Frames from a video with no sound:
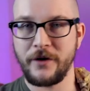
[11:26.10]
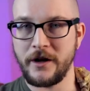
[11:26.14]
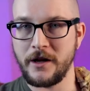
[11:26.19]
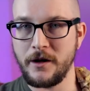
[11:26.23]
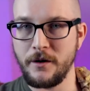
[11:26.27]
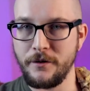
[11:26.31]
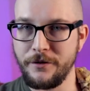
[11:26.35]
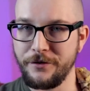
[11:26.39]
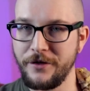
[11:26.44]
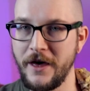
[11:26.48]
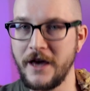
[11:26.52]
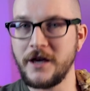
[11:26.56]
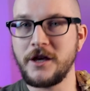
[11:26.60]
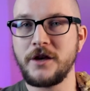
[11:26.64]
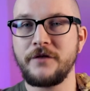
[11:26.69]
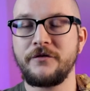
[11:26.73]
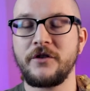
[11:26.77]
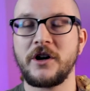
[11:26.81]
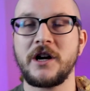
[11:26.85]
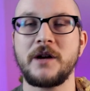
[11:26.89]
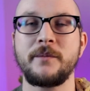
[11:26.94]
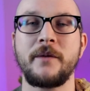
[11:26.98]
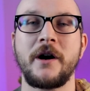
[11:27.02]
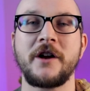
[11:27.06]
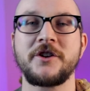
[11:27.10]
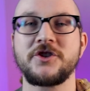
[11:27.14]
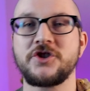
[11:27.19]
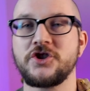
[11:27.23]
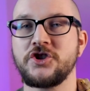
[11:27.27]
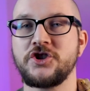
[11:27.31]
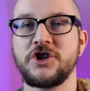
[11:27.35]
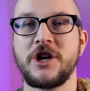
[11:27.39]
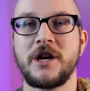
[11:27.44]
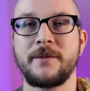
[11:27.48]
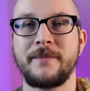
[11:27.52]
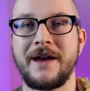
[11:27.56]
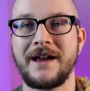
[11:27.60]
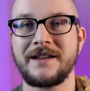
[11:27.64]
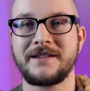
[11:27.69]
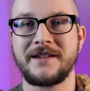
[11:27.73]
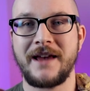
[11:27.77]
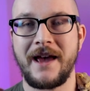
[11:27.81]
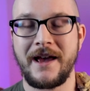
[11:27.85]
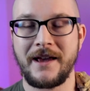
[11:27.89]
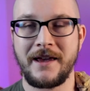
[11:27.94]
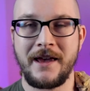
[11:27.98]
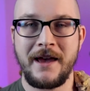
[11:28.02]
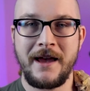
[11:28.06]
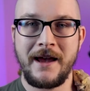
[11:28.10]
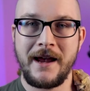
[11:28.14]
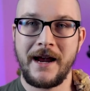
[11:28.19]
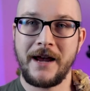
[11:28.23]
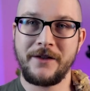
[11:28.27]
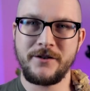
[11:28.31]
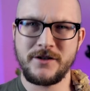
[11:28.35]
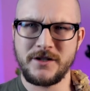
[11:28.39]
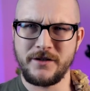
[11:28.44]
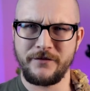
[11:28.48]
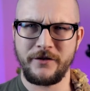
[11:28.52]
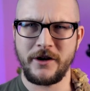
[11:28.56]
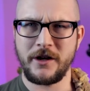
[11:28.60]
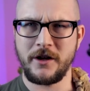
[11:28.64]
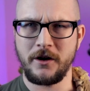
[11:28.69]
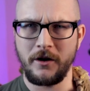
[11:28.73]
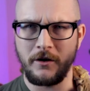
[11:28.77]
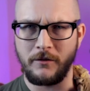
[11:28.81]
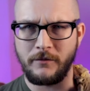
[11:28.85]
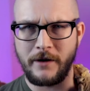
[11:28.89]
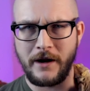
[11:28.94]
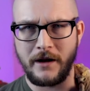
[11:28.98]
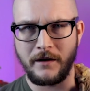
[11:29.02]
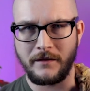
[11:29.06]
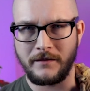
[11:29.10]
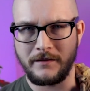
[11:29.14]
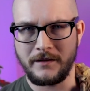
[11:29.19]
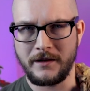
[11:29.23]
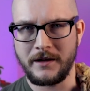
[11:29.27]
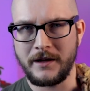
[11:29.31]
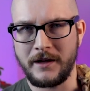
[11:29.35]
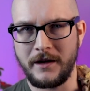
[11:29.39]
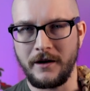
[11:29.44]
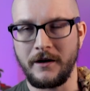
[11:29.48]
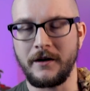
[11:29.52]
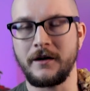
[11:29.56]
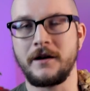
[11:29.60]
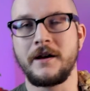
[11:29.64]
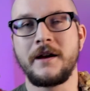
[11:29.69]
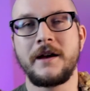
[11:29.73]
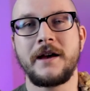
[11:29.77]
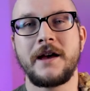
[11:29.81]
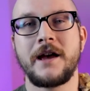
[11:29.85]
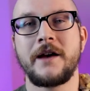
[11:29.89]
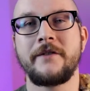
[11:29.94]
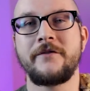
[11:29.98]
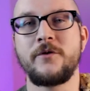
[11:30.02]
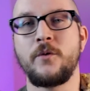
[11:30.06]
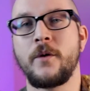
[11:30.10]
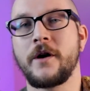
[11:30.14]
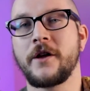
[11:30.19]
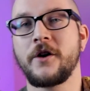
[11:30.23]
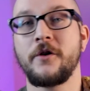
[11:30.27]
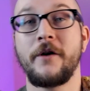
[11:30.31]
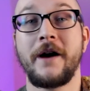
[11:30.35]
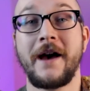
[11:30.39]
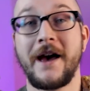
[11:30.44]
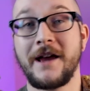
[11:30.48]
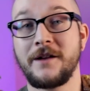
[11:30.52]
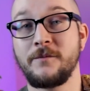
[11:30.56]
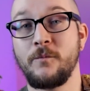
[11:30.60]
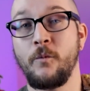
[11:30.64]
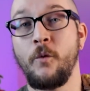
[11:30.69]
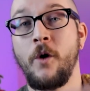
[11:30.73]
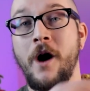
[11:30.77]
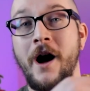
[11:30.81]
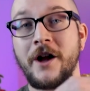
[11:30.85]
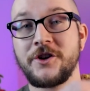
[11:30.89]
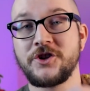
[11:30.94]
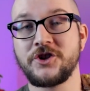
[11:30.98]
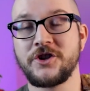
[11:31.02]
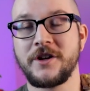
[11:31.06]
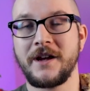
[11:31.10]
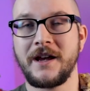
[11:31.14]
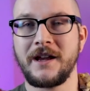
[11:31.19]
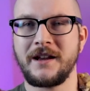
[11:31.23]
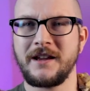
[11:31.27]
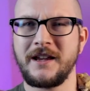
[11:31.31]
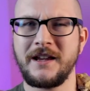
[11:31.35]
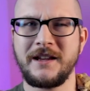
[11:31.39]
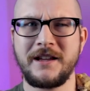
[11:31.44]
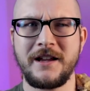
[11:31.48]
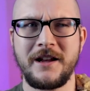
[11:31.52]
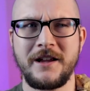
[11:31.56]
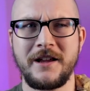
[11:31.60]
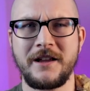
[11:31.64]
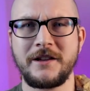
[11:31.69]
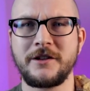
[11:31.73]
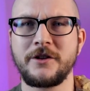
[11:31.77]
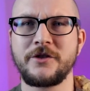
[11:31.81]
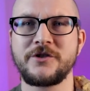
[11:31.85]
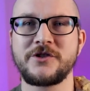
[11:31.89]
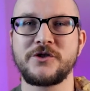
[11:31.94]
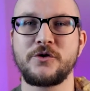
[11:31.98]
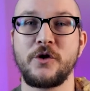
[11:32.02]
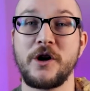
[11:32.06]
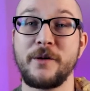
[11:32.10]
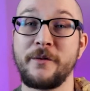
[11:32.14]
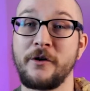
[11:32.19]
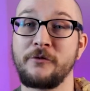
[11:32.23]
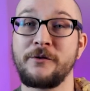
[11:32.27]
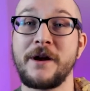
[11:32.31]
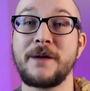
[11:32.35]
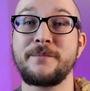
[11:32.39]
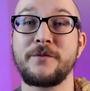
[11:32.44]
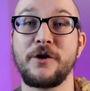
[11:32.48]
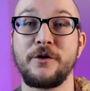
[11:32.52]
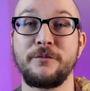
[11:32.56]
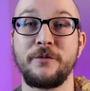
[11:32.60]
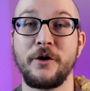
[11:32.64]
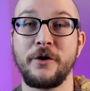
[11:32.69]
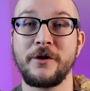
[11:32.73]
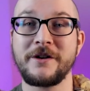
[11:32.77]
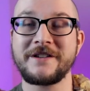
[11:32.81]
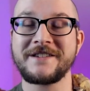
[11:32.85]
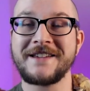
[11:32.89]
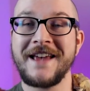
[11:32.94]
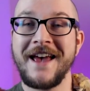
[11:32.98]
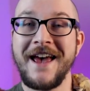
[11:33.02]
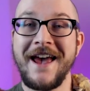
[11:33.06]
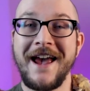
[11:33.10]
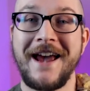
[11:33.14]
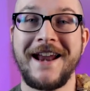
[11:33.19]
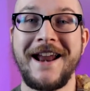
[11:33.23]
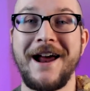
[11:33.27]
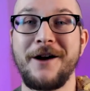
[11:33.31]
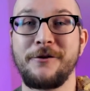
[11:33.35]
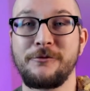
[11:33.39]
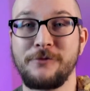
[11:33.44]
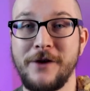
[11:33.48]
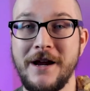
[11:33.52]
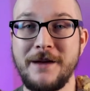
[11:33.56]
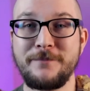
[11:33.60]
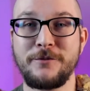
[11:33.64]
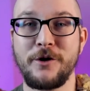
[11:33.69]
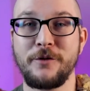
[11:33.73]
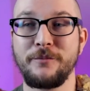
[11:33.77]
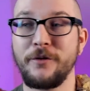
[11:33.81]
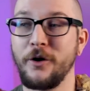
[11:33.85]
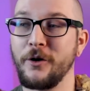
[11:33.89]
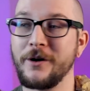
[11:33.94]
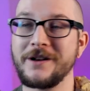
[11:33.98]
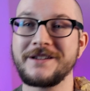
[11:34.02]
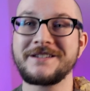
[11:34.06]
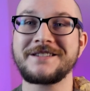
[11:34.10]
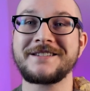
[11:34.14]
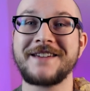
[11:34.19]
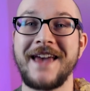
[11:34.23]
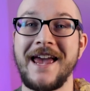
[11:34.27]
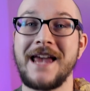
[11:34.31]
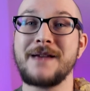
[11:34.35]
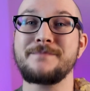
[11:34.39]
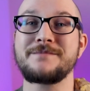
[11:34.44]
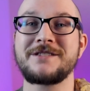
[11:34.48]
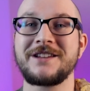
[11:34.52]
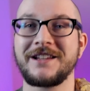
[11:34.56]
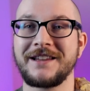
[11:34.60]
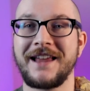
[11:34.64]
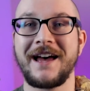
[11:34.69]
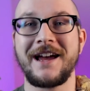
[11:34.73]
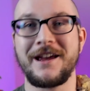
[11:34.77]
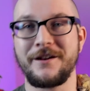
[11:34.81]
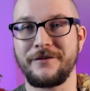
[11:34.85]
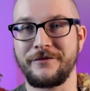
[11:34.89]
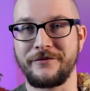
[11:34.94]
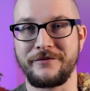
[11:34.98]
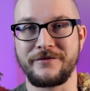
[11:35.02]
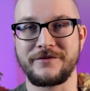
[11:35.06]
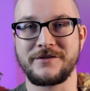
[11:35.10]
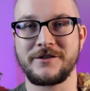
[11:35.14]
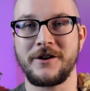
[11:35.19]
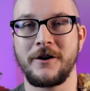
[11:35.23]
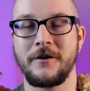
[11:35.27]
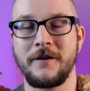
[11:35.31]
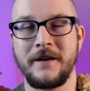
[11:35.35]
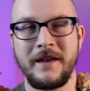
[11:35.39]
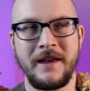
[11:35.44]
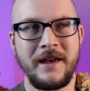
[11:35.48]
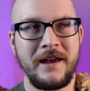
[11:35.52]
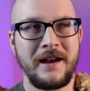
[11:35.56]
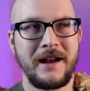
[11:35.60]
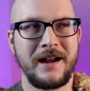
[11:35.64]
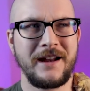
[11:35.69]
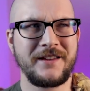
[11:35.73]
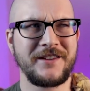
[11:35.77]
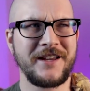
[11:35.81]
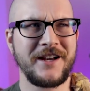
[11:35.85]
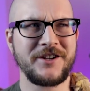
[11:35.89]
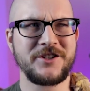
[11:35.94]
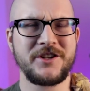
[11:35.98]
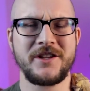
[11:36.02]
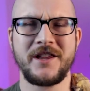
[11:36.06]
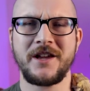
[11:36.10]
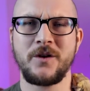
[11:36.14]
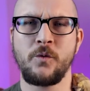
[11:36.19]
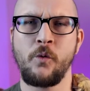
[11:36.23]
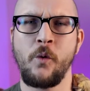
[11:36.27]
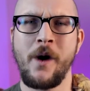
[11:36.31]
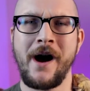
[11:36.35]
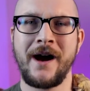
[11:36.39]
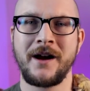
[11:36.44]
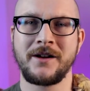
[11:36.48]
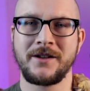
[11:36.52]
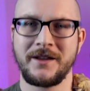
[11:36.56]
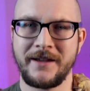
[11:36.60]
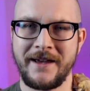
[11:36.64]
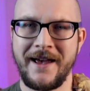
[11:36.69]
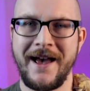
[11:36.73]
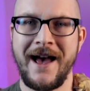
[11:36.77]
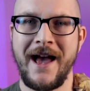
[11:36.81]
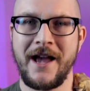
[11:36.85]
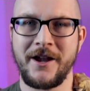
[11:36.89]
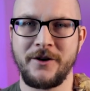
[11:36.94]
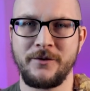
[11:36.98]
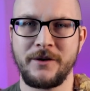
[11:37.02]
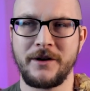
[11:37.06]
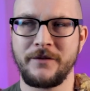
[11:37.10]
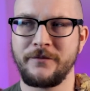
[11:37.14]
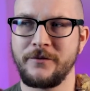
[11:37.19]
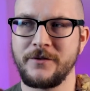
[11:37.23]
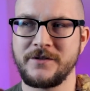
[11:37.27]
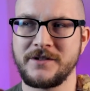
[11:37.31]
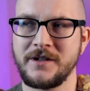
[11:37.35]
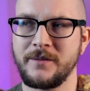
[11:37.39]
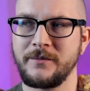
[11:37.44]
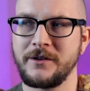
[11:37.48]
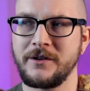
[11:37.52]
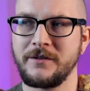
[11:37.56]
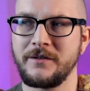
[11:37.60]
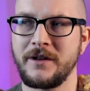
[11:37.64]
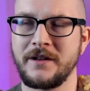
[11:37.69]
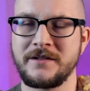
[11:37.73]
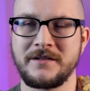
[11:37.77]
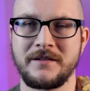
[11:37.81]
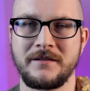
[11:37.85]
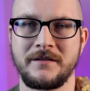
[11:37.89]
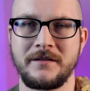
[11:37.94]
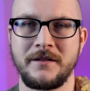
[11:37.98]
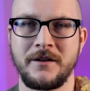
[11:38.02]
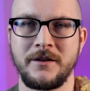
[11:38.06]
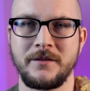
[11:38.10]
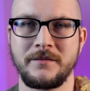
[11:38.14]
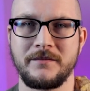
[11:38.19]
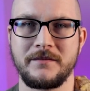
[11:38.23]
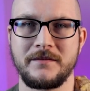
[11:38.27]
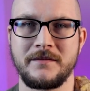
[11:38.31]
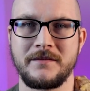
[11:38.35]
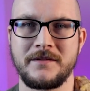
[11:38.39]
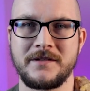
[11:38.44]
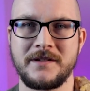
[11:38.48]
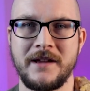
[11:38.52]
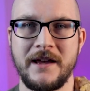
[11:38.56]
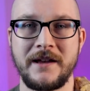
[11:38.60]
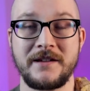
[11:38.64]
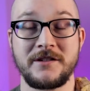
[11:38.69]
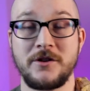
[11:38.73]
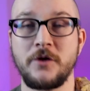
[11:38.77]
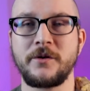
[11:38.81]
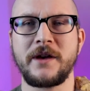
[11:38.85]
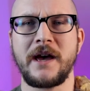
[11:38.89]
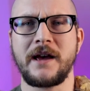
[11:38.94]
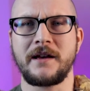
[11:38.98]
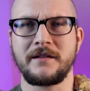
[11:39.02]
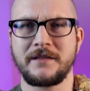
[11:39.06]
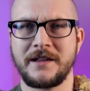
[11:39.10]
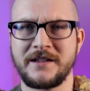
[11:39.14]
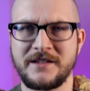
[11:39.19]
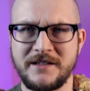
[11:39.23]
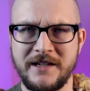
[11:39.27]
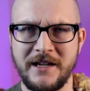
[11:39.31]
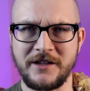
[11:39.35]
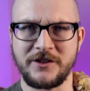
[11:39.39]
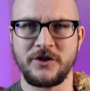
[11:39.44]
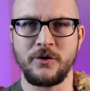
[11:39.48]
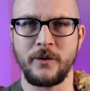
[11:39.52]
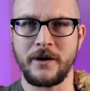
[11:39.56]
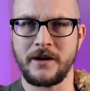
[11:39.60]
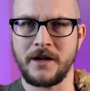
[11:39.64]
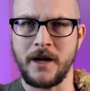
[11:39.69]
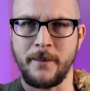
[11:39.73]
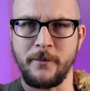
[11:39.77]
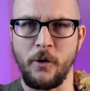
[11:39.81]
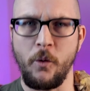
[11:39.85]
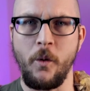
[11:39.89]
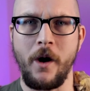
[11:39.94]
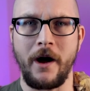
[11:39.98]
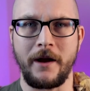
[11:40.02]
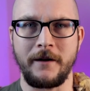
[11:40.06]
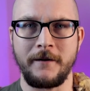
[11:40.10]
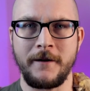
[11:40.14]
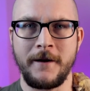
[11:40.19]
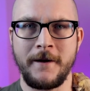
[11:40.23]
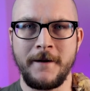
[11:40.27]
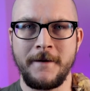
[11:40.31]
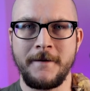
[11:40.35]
video. Thank you very much, GMA Tank. And there's a video right here if you want to go ahead and watch. And he did a little story about rainbow boas and how rainbow boas came to life. So, and it's actually like wildly accurate for someone who doesn't own snakes. Okay, let's get to it. Number one,